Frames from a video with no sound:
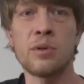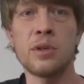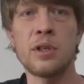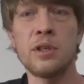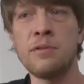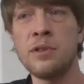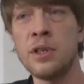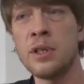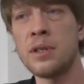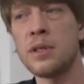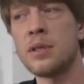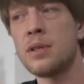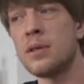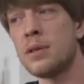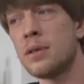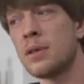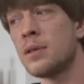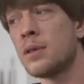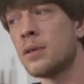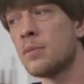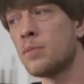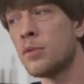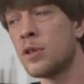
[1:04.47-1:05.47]
And if you're
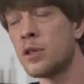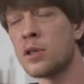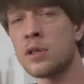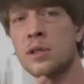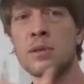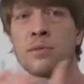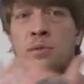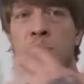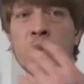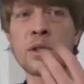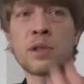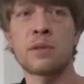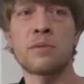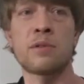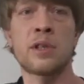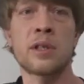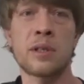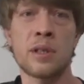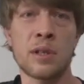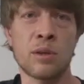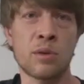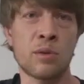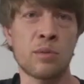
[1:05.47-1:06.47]
just starting to look
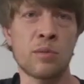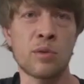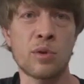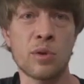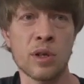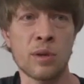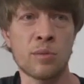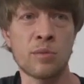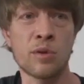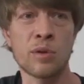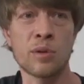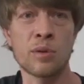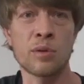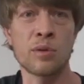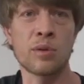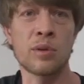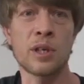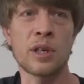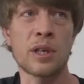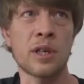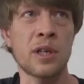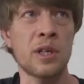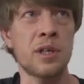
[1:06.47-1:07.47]
for equipment and you
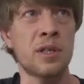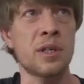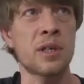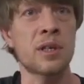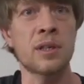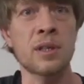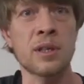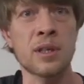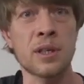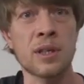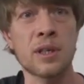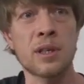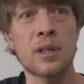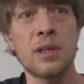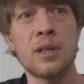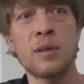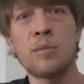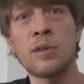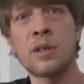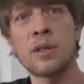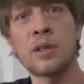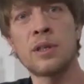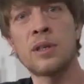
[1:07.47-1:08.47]
don't want the power
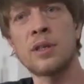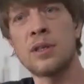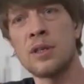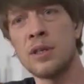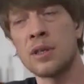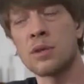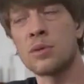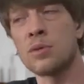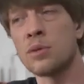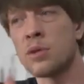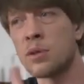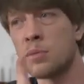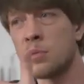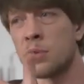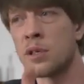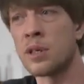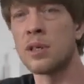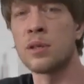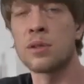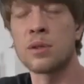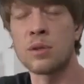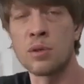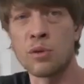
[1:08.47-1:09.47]
supply with the
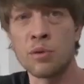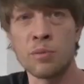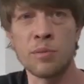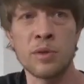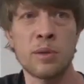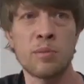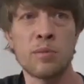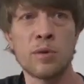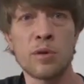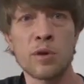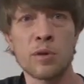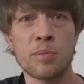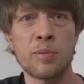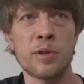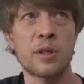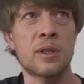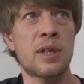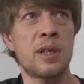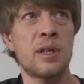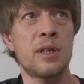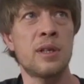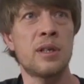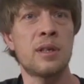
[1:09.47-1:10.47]
twister type
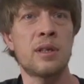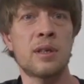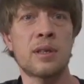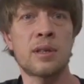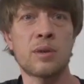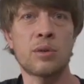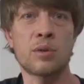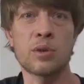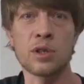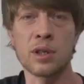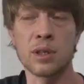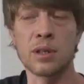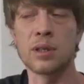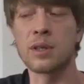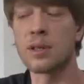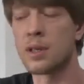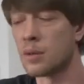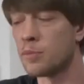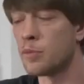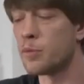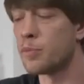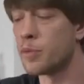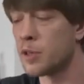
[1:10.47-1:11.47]
ones, because you know
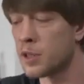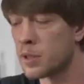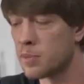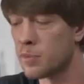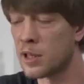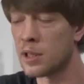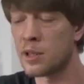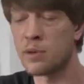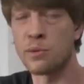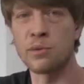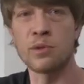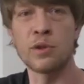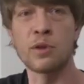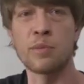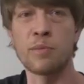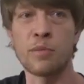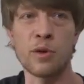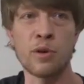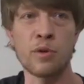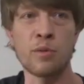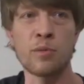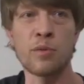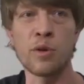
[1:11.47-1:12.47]
I really don't like
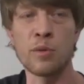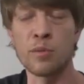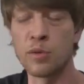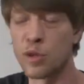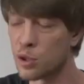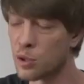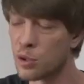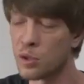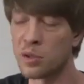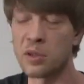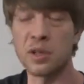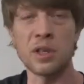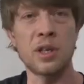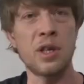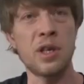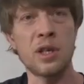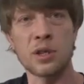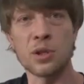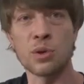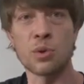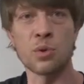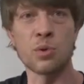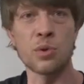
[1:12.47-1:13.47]
those type of power
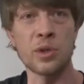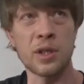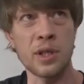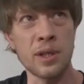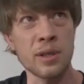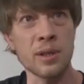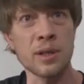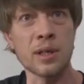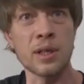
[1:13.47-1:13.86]
supplies,